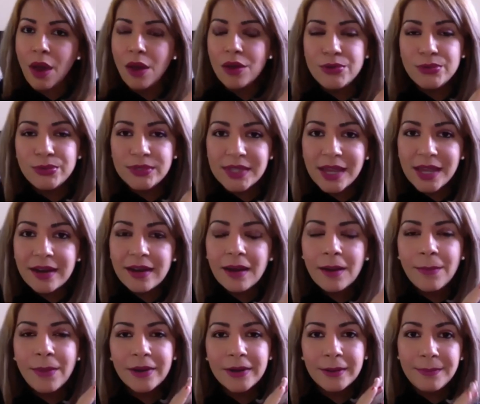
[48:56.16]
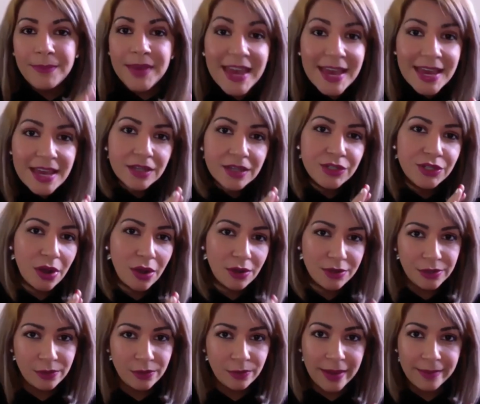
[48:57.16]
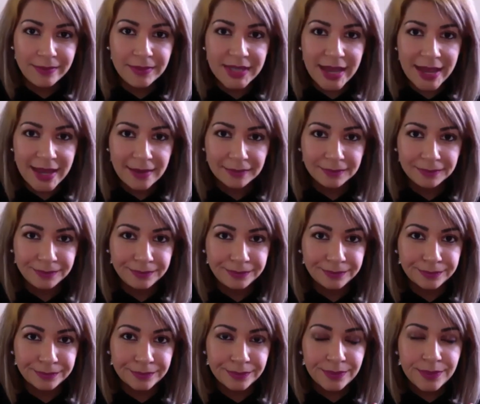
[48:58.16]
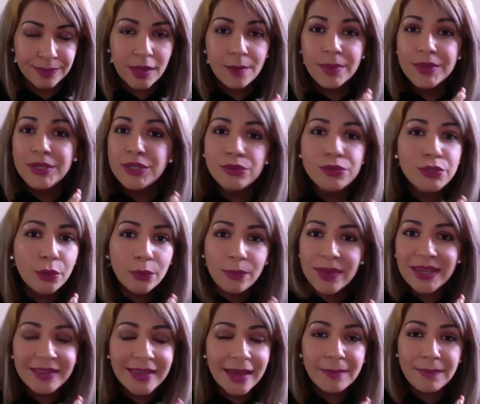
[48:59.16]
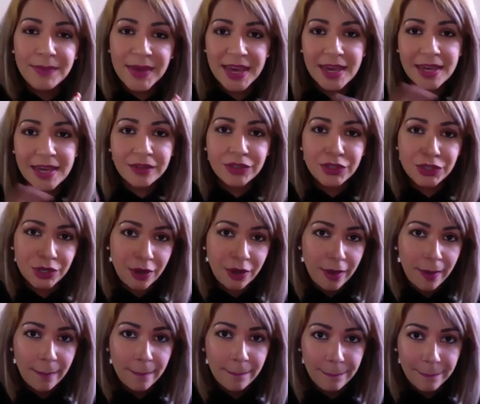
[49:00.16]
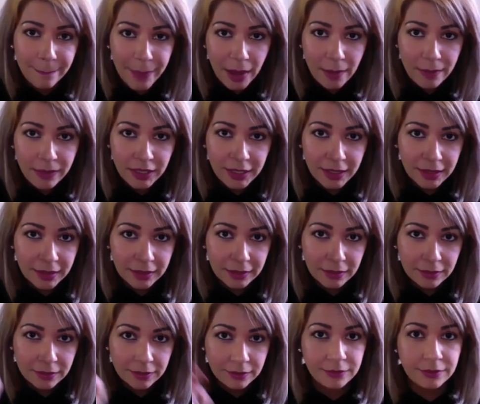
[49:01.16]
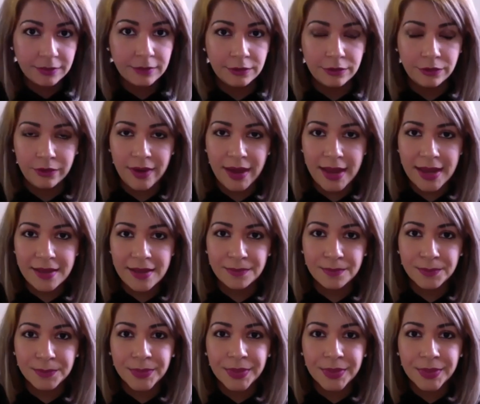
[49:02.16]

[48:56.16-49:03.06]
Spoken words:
You set it up on a page on your website, but you don't make that page public, right?